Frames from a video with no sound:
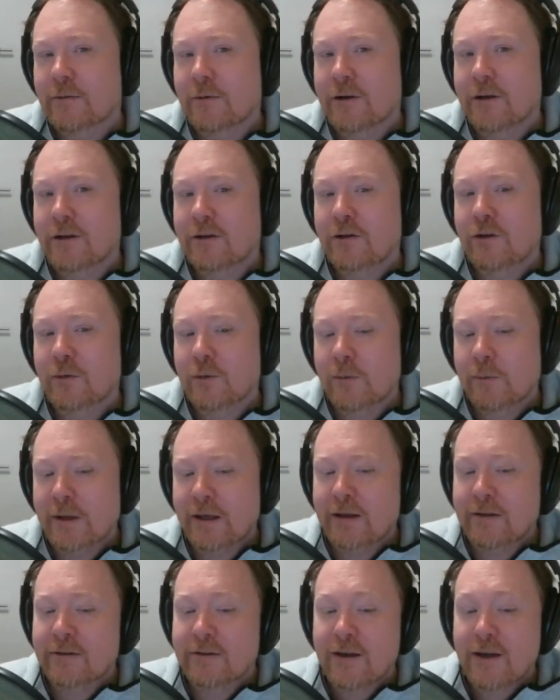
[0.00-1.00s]
We're human
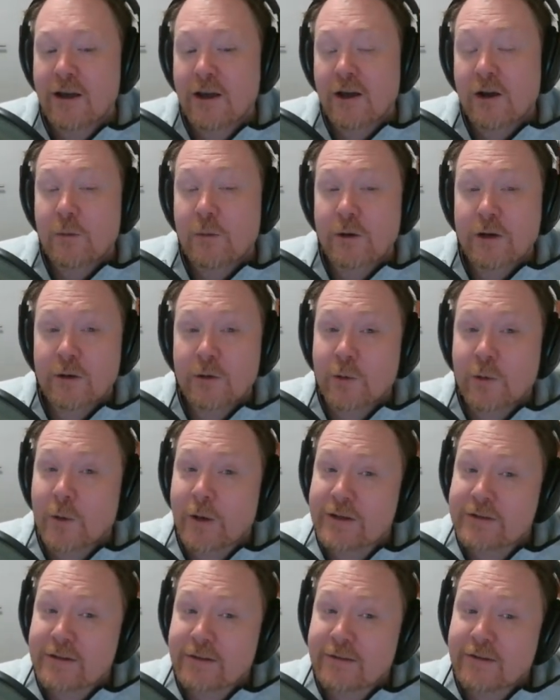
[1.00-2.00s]
beings. We don't want to
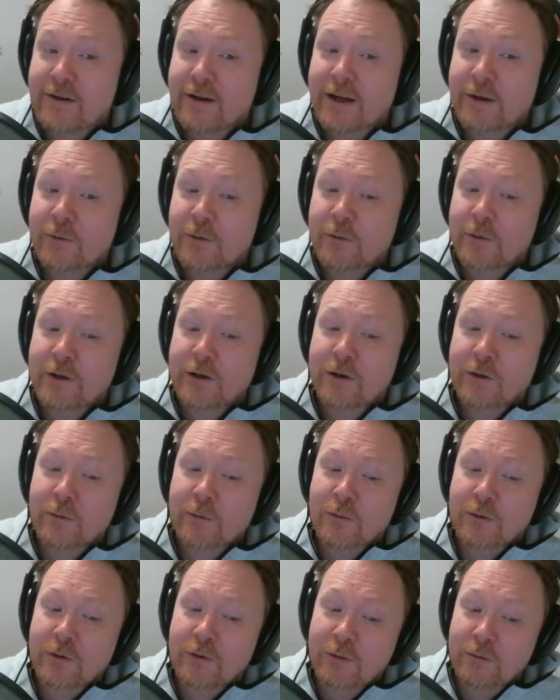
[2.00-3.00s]
waste our time. We
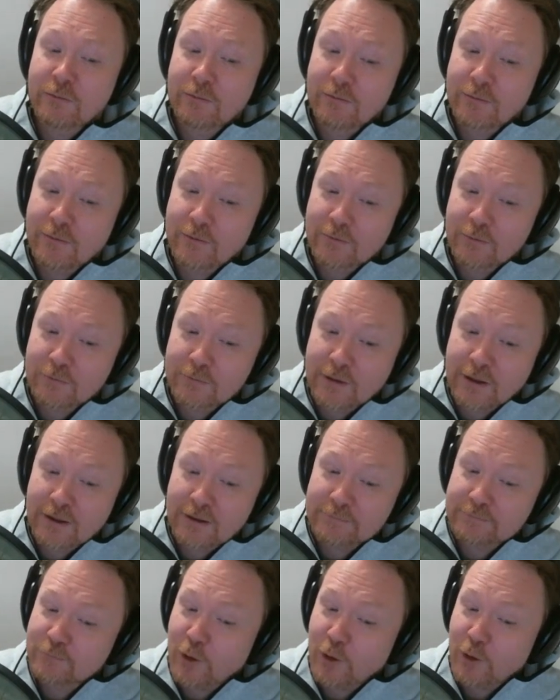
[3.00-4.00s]
don't want to
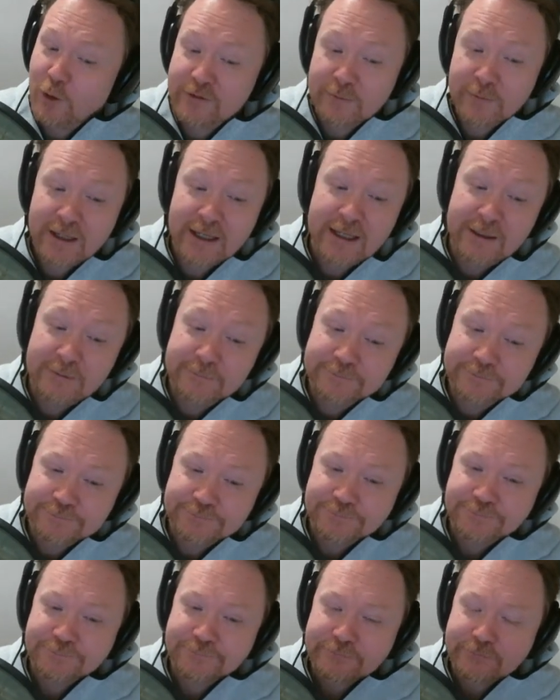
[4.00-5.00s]
waste money.
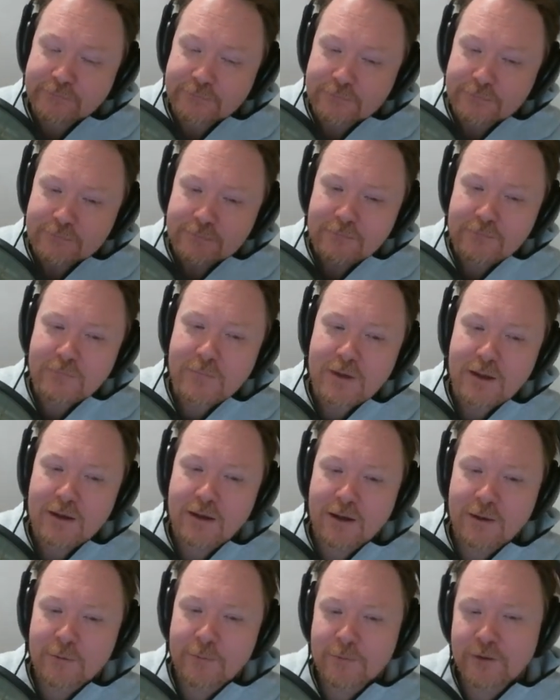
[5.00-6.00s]

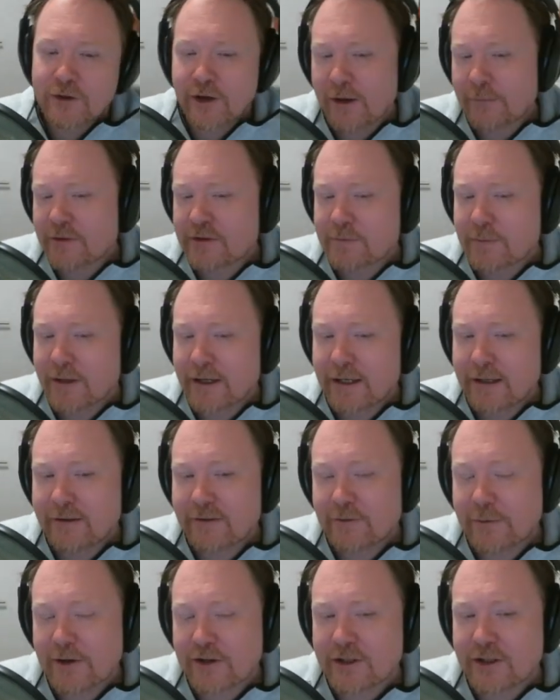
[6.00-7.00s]
Time is money,
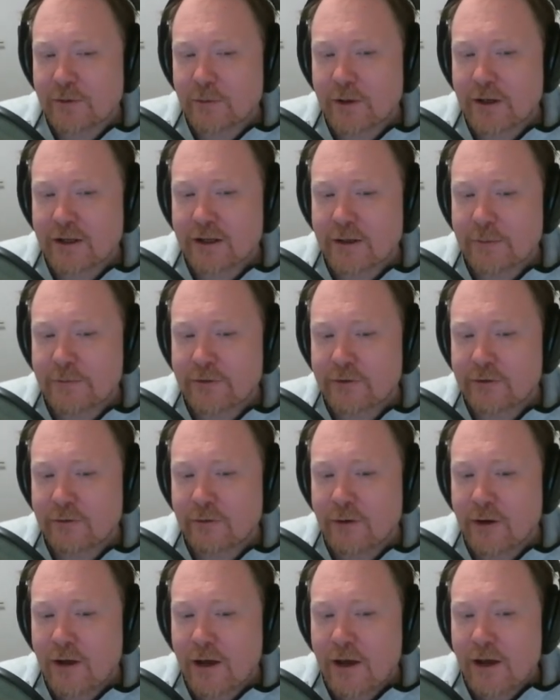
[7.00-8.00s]
especially when it comes
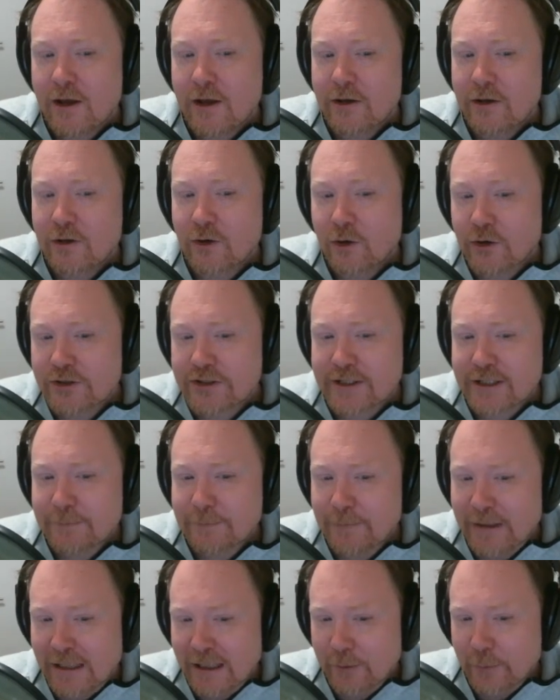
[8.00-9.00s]
to not
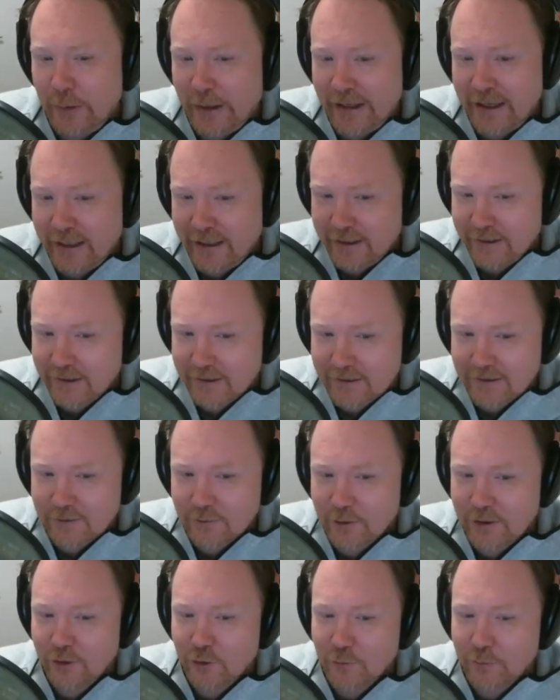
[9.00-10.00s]
being paid.
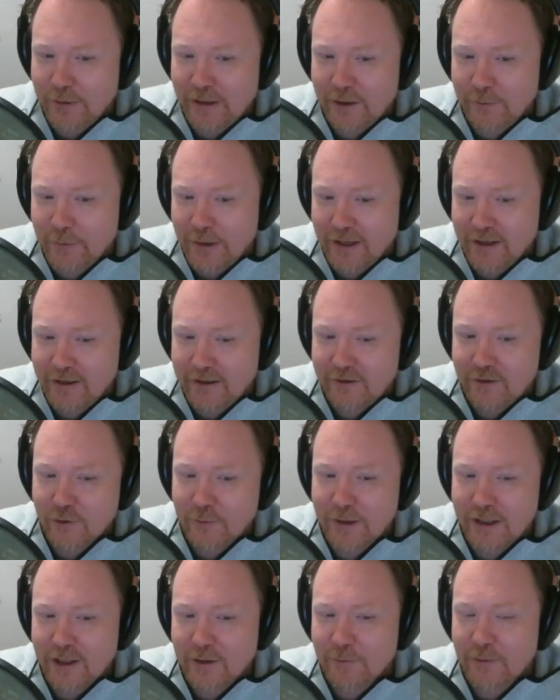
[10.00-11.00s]
And when you're being paid, you're
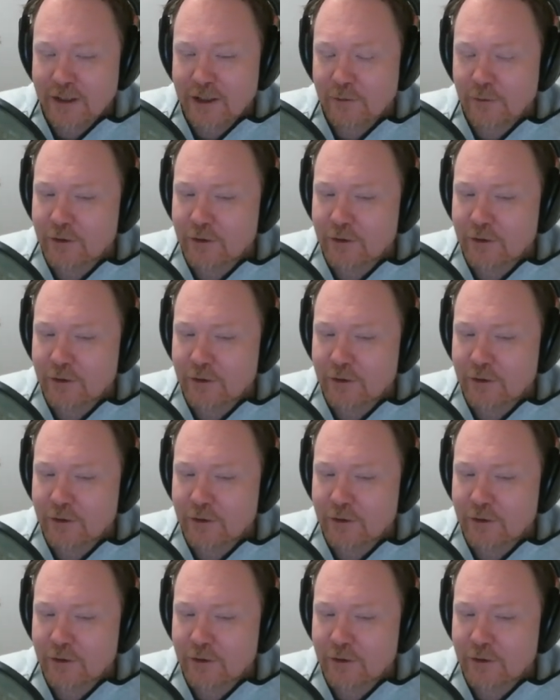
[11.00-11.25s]
making money.